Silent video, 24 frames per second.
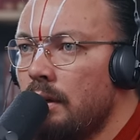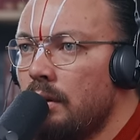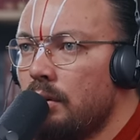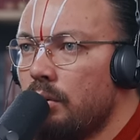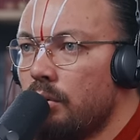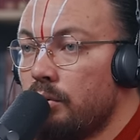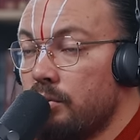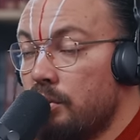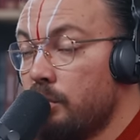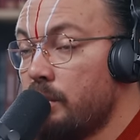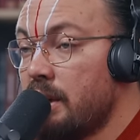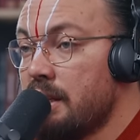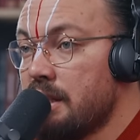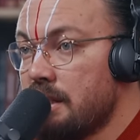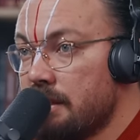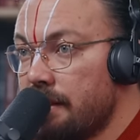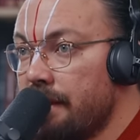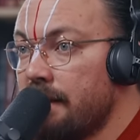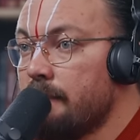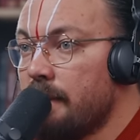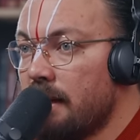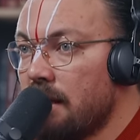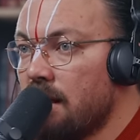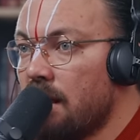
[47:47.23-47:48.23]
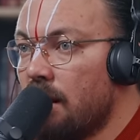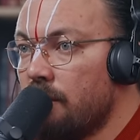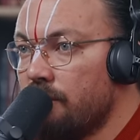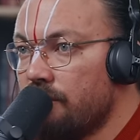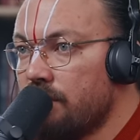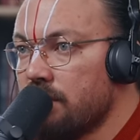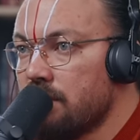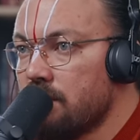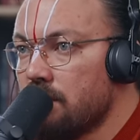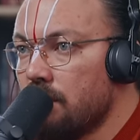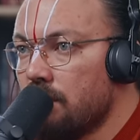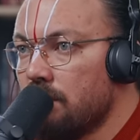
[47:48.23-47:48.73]
Or do I stay in my
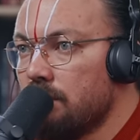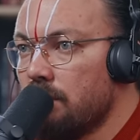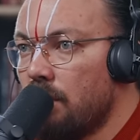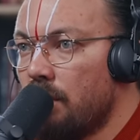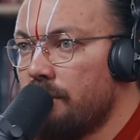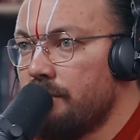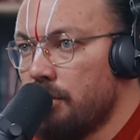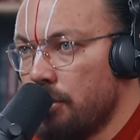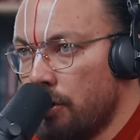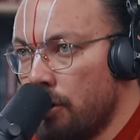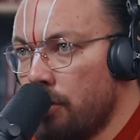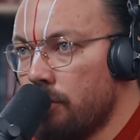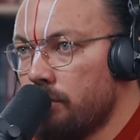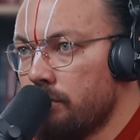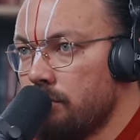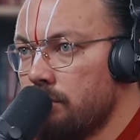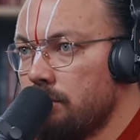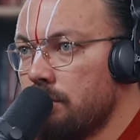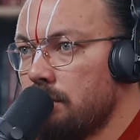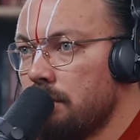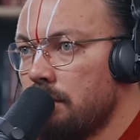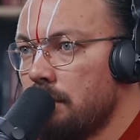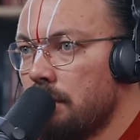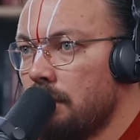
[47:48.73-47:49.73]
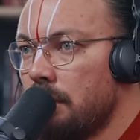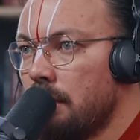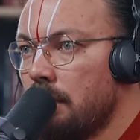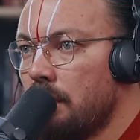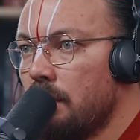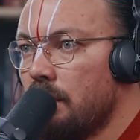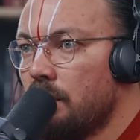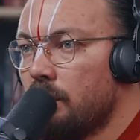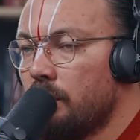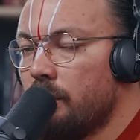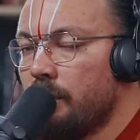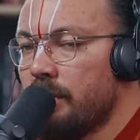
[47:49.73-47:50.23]
comfort zone of the known,
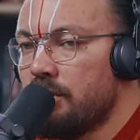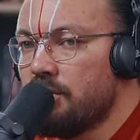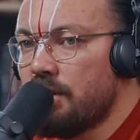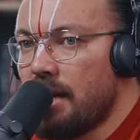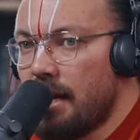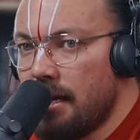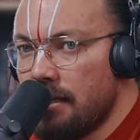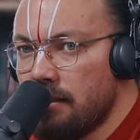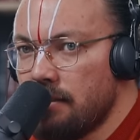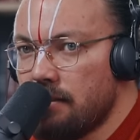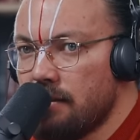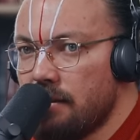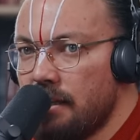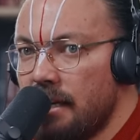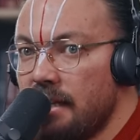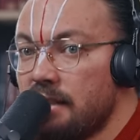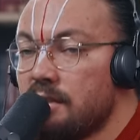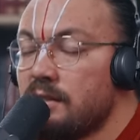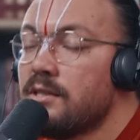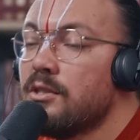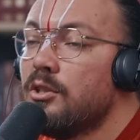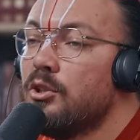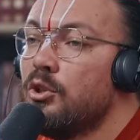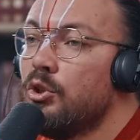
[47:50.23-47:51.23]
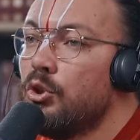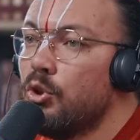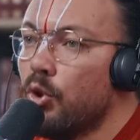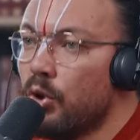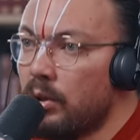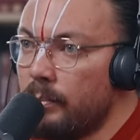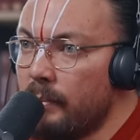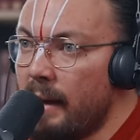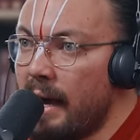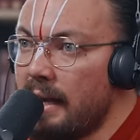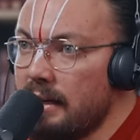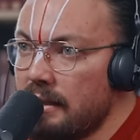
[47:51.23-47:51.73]
which has its
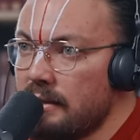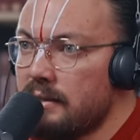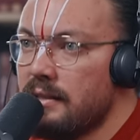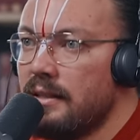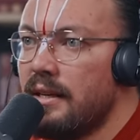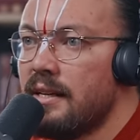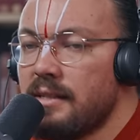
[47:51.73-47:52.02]
normality?